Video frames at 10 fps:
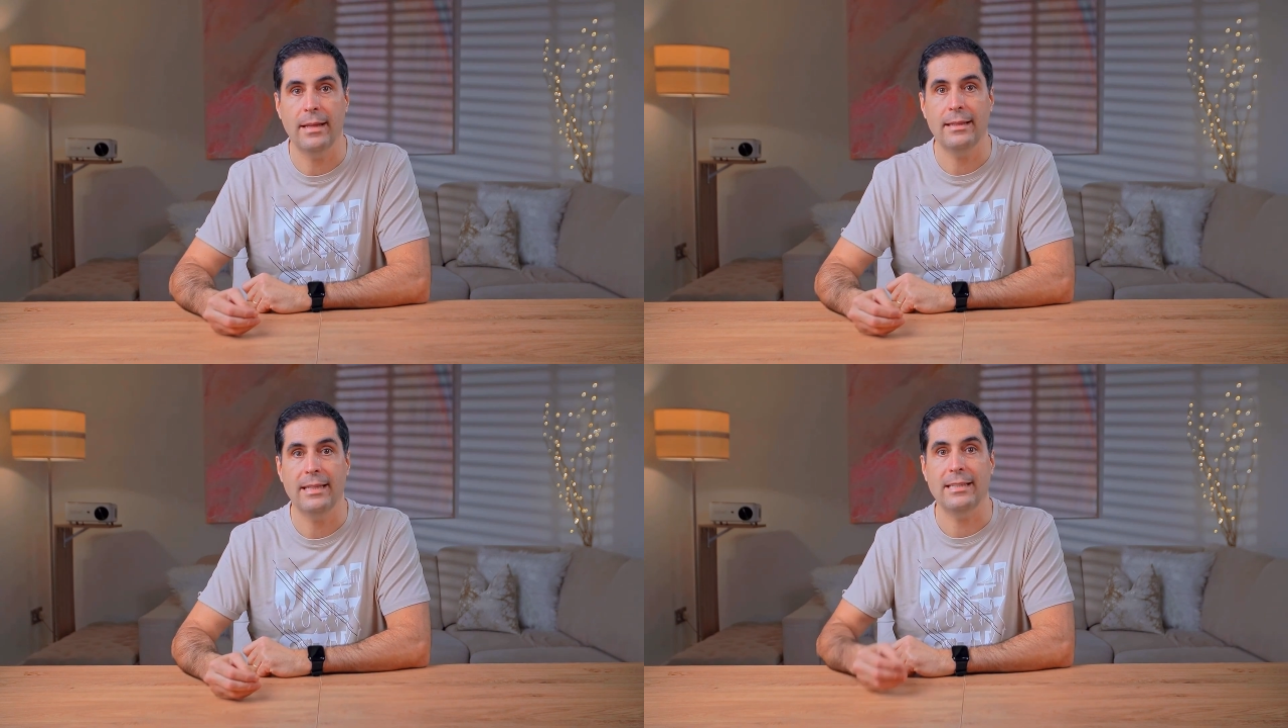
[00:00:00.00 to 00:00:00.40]

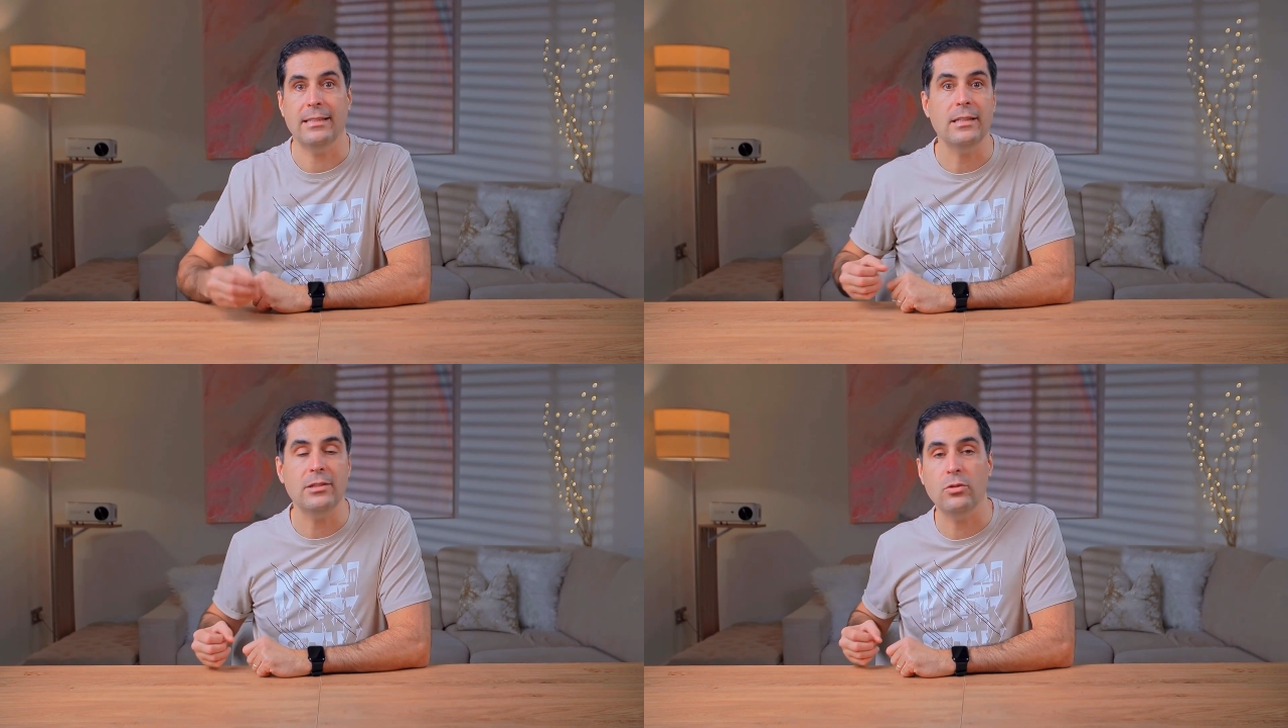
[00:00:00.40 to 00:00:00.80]

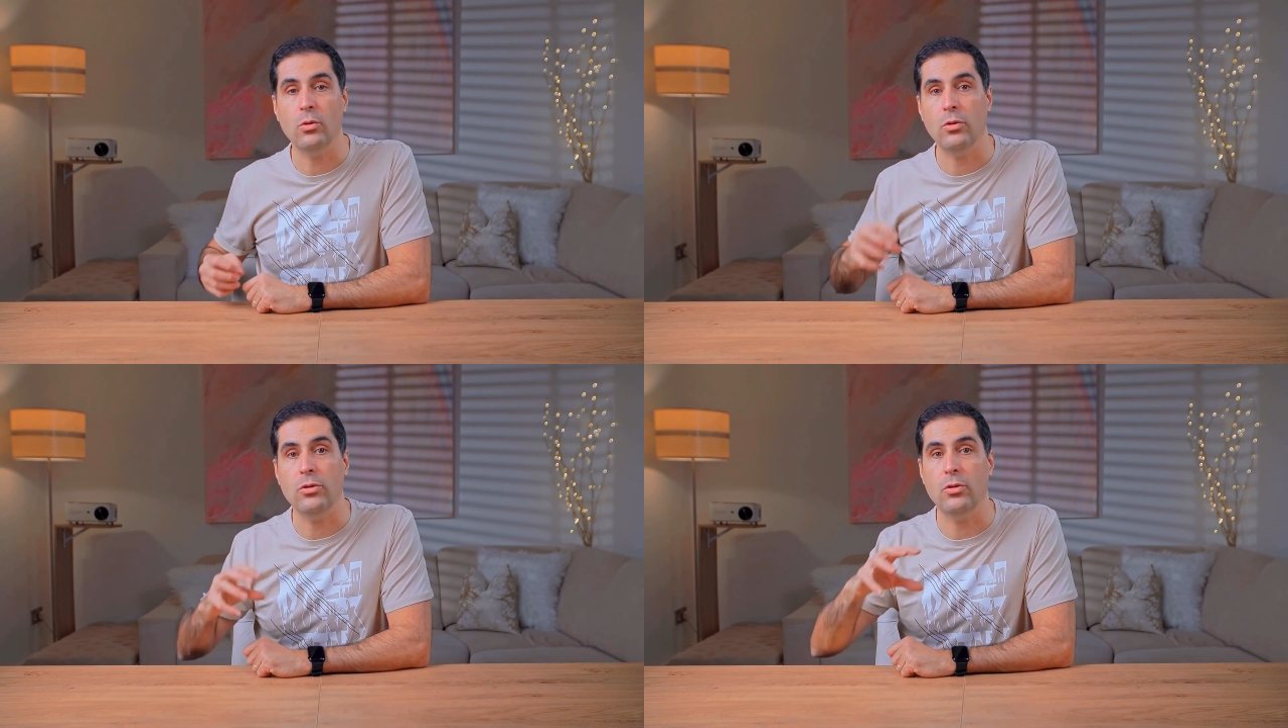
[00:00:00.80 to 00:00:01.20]
this is
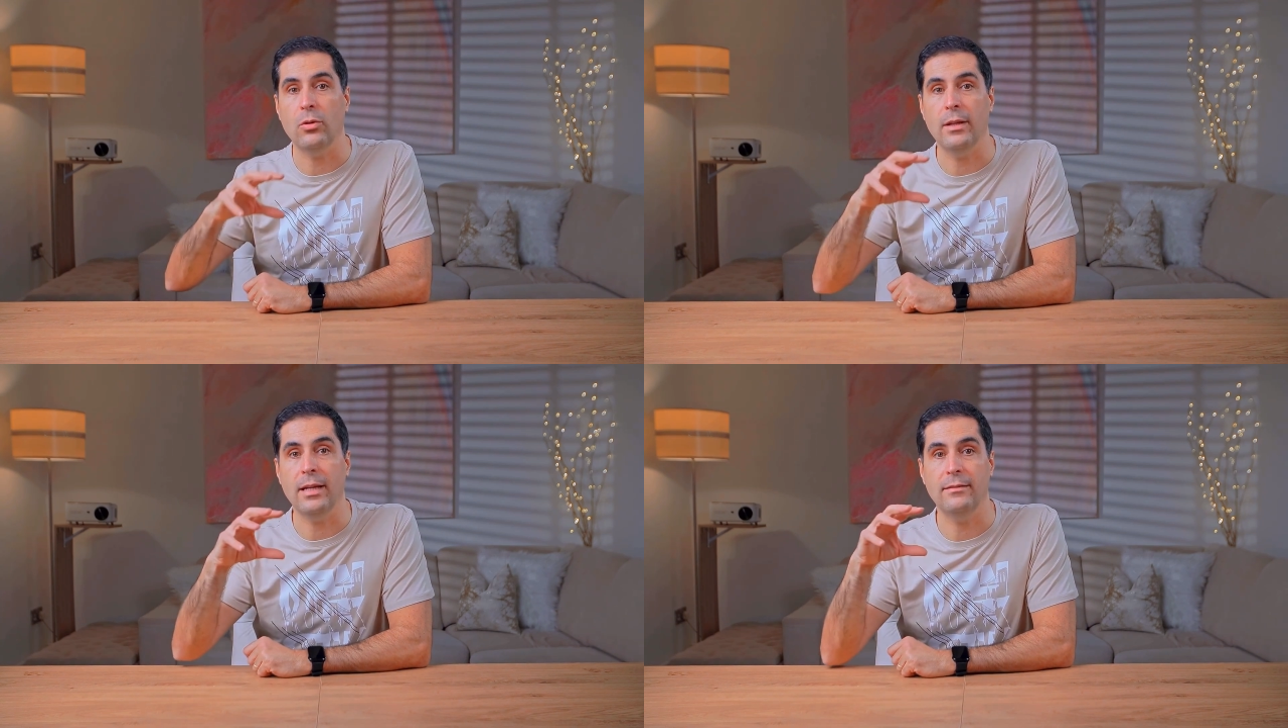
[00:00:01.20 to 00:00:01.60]

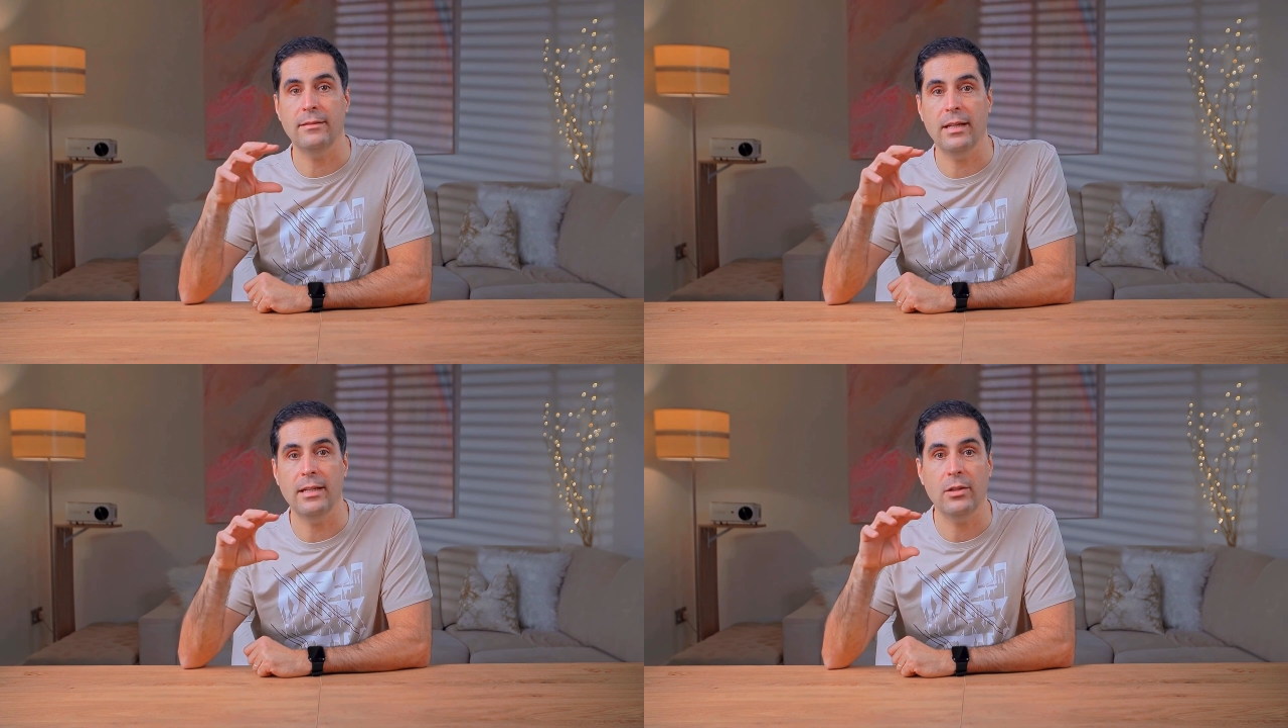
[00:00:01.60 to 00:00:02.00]
also a
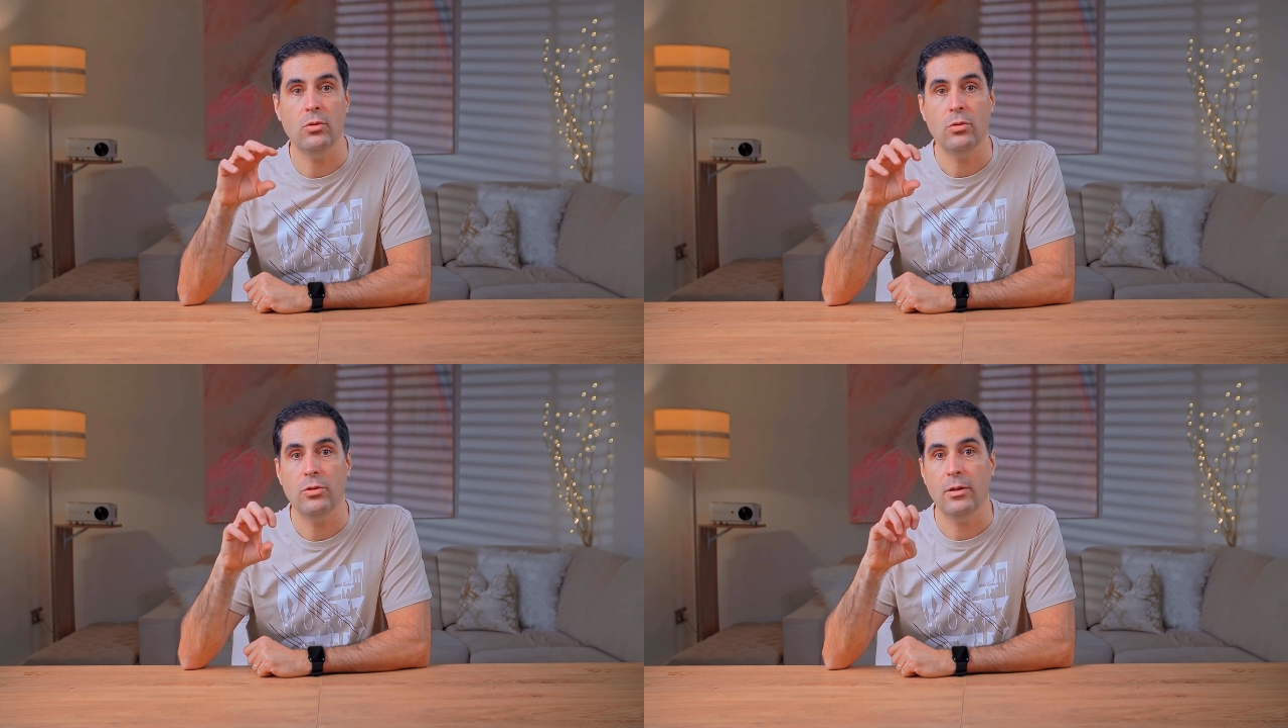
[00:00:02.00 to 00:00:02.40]
very
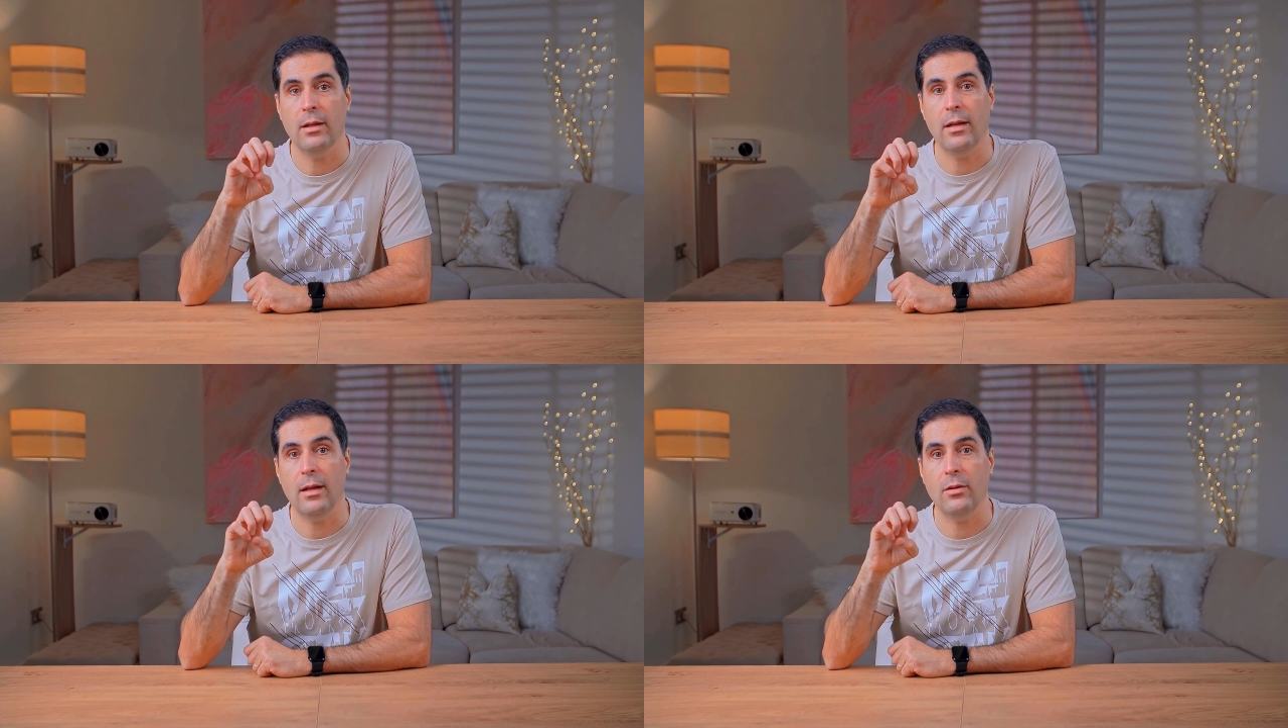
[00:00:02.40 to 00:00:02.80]
good
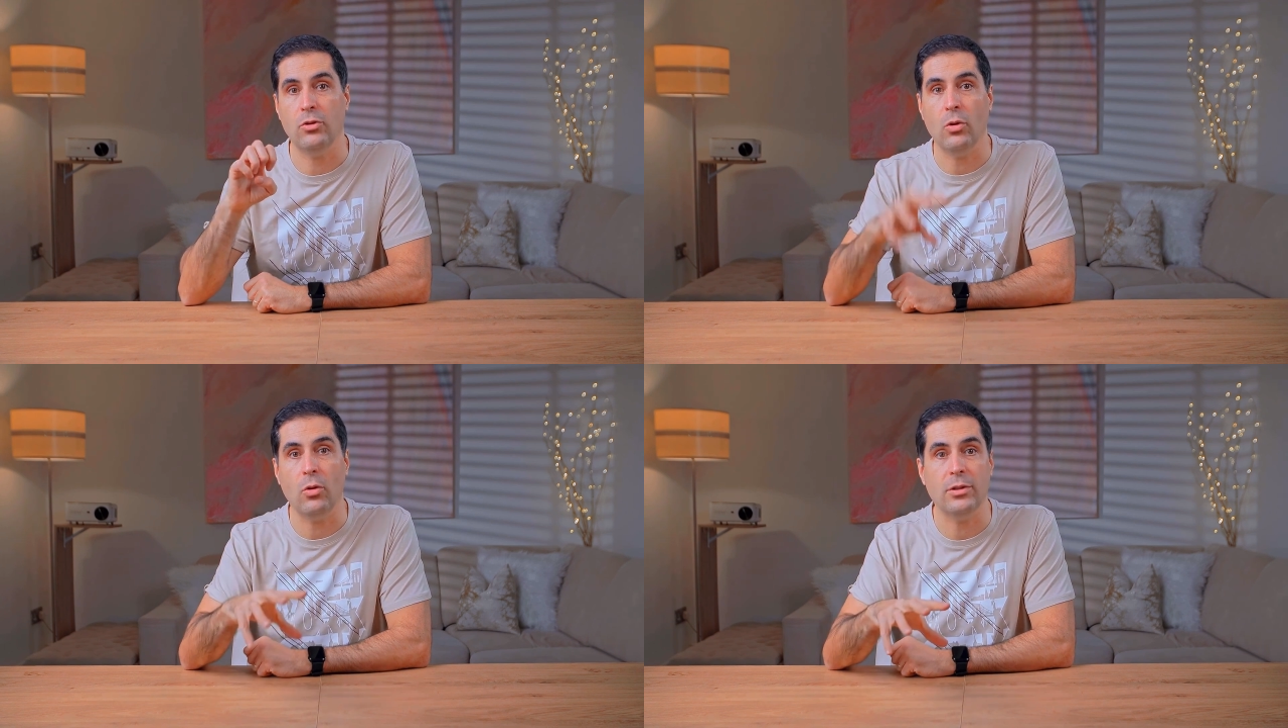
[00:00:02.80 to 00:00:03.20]

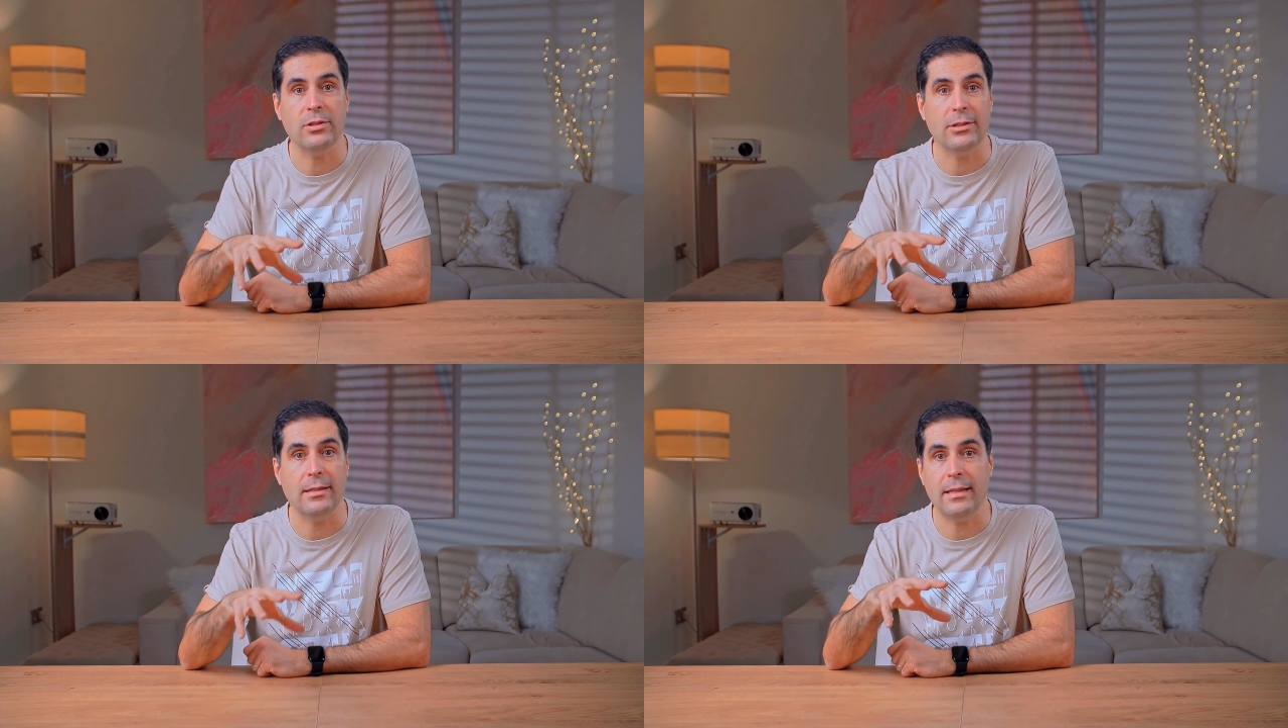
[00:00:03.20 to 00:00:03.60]
choice.